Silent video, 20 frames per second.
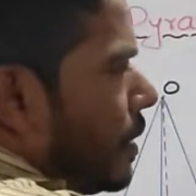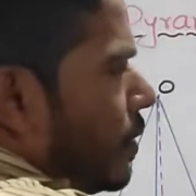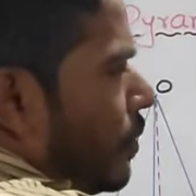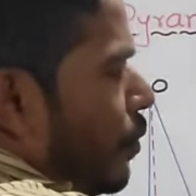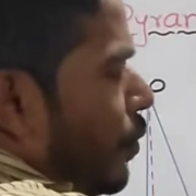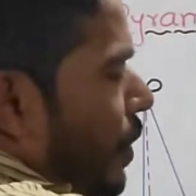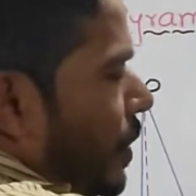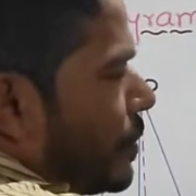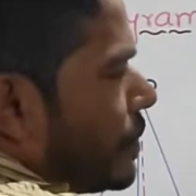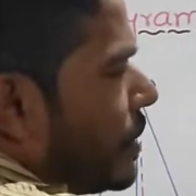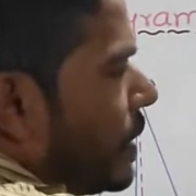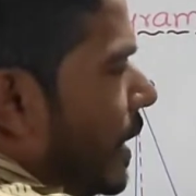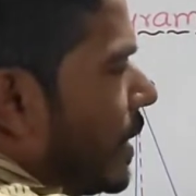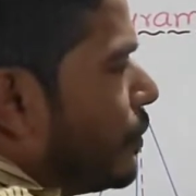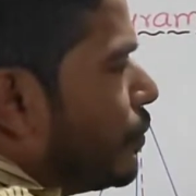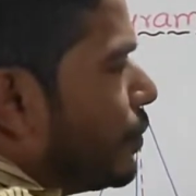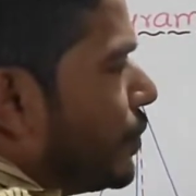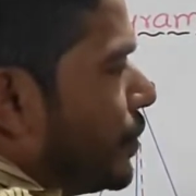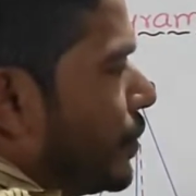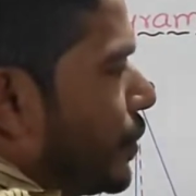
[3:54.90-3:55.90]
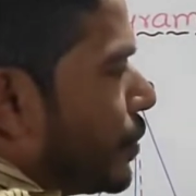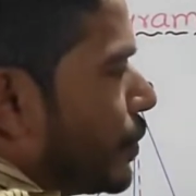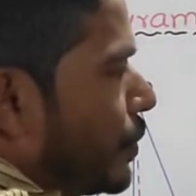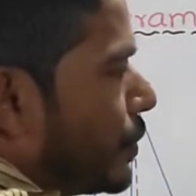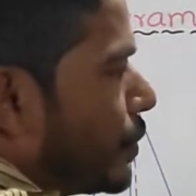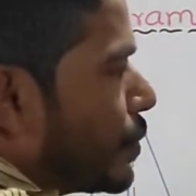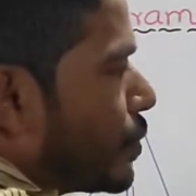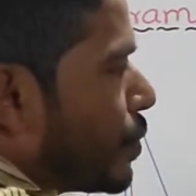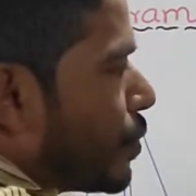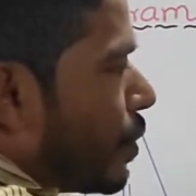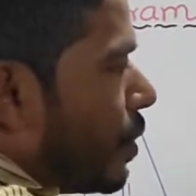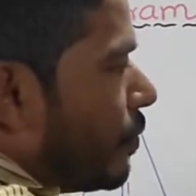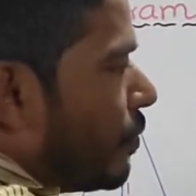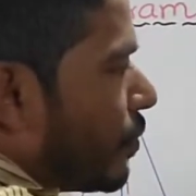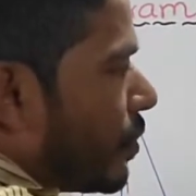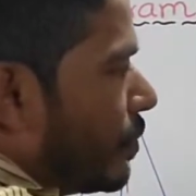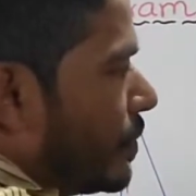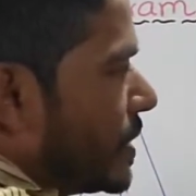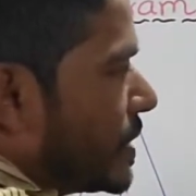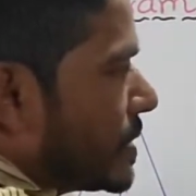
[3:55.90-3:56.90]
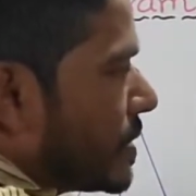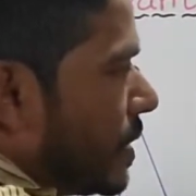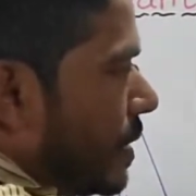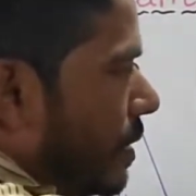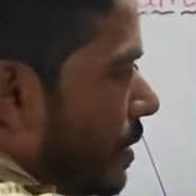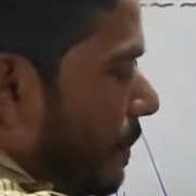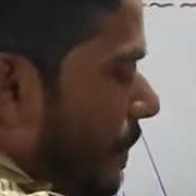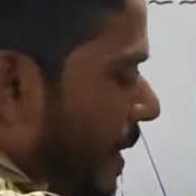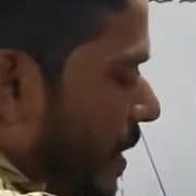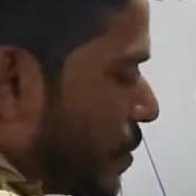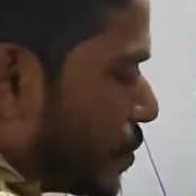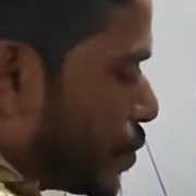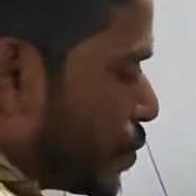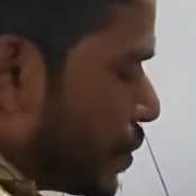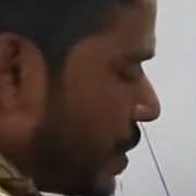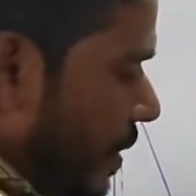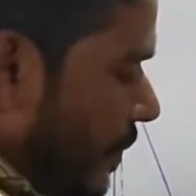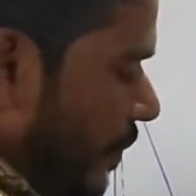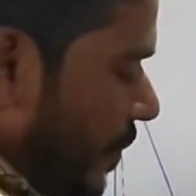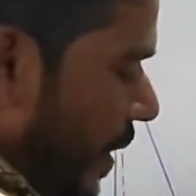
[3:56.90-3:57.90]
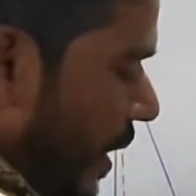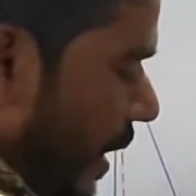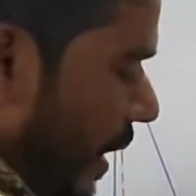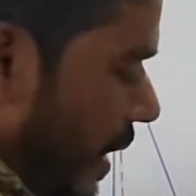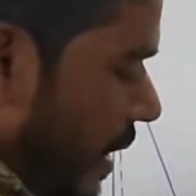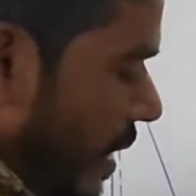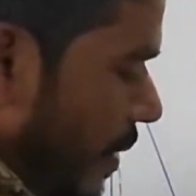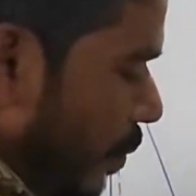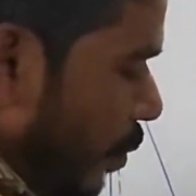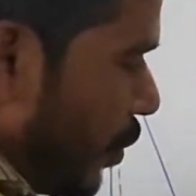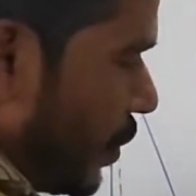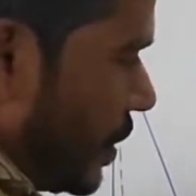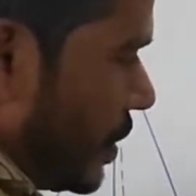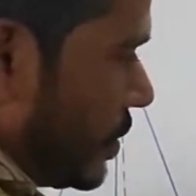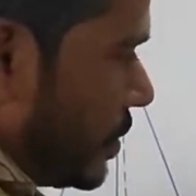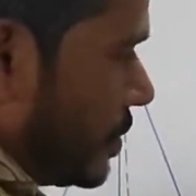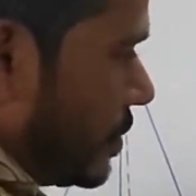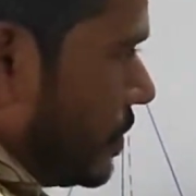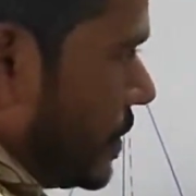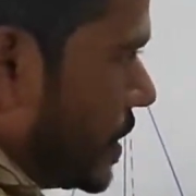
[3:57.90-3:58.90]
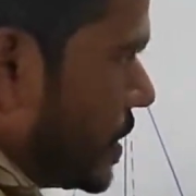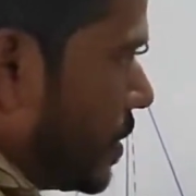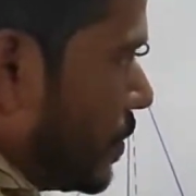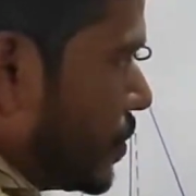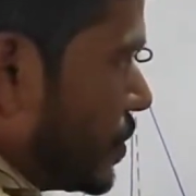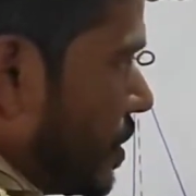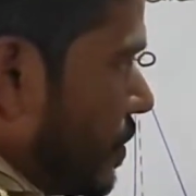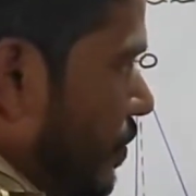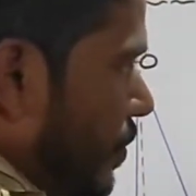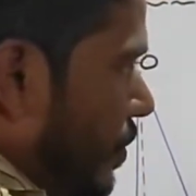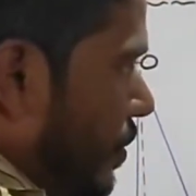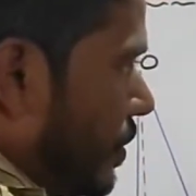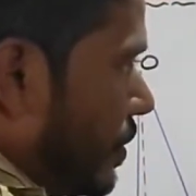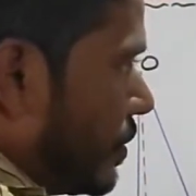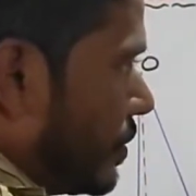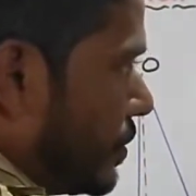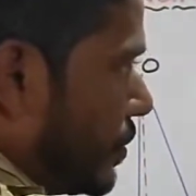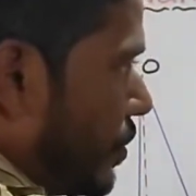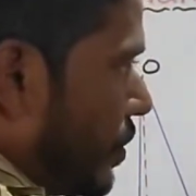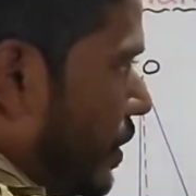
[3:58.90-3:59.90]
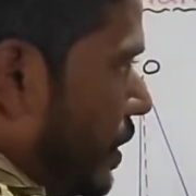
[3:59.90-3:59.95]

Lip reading: whatever the line you are going to draw from its apex to the any point, means suppose I will draw